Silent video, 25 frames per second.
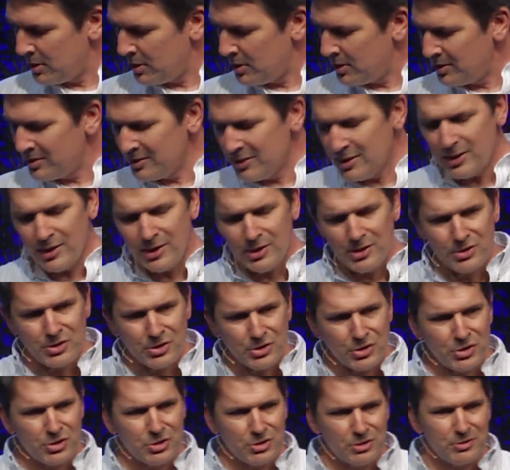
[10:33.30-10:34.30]

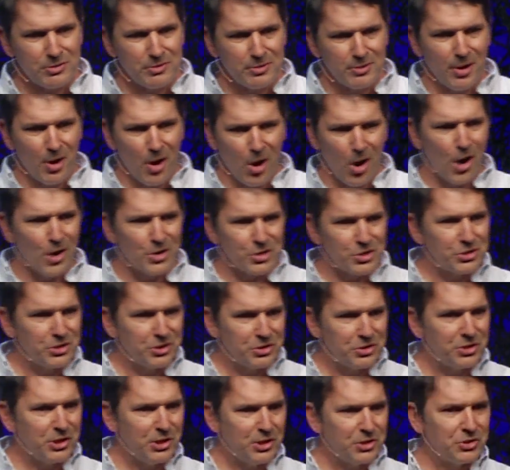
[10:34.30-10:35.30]
These are
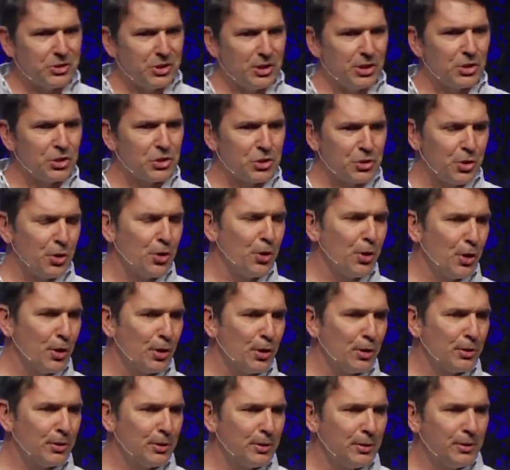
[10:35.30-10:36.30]
statistics,
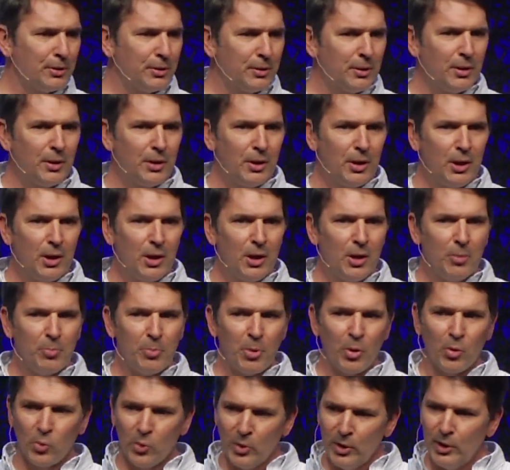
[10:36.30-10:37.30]
sure,
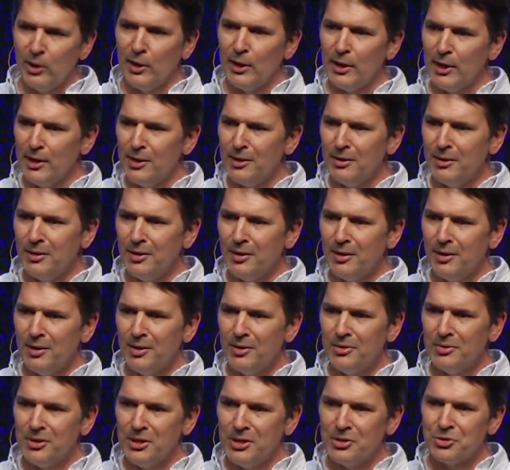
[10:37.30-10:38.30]
but really,
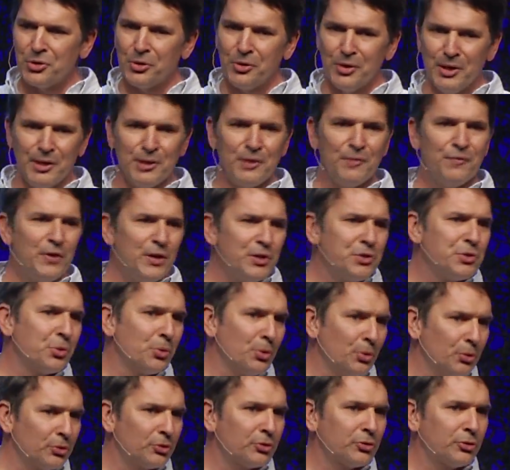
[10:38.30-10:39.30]
these are
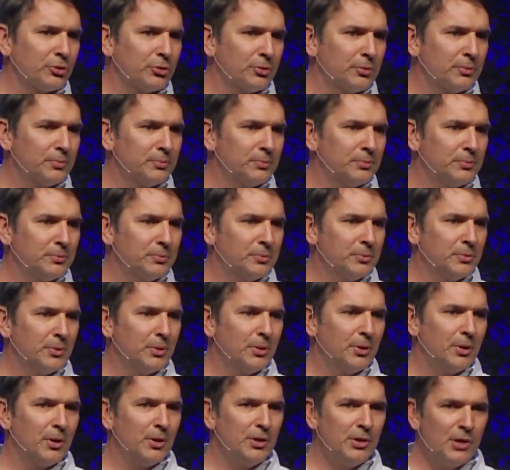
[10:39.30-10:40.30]
individuals,
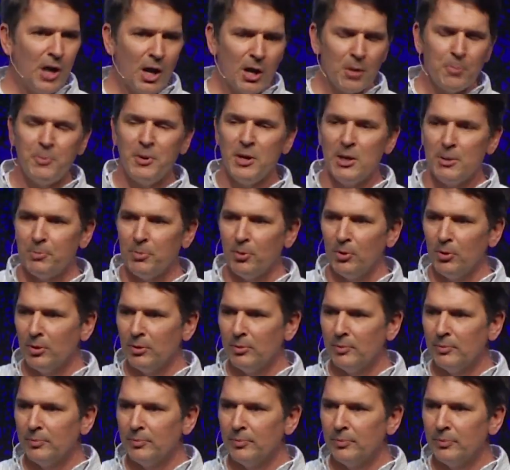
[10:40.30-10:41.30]
young people,
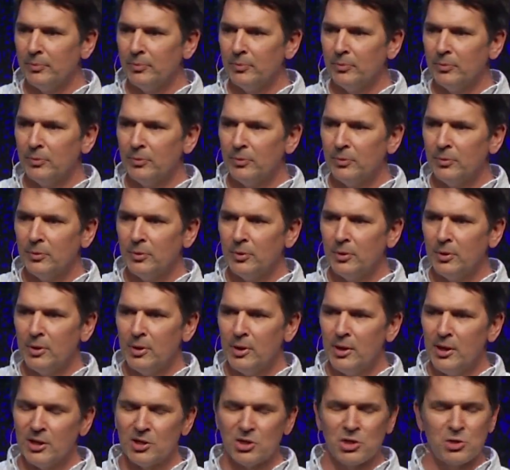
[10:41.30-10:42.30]

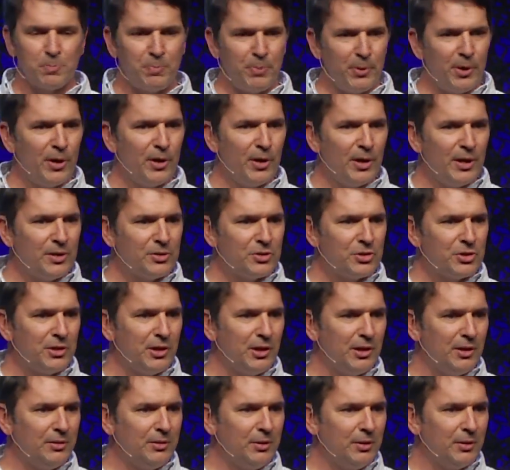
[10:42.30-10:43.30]

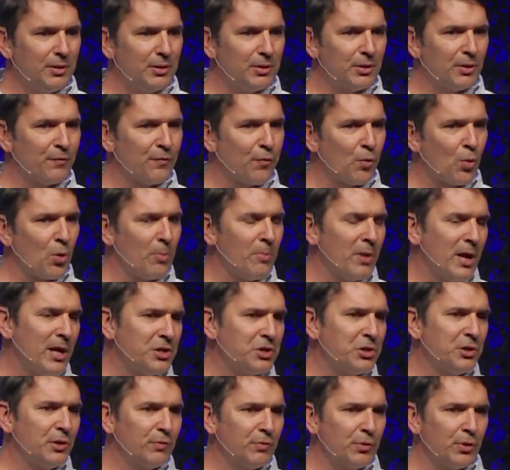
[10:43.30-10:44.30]
experiencing the
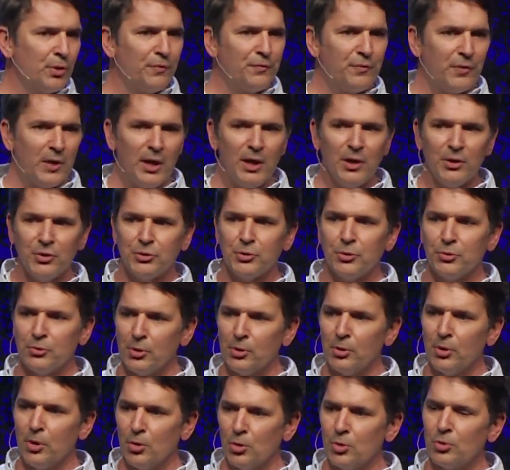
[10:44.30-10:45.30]
formation of their faith through their
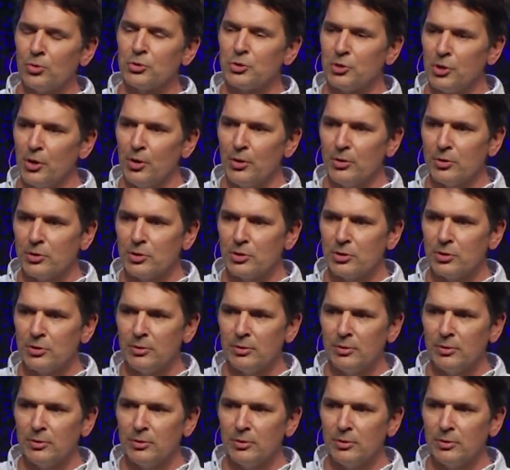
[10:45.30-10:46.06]
local church,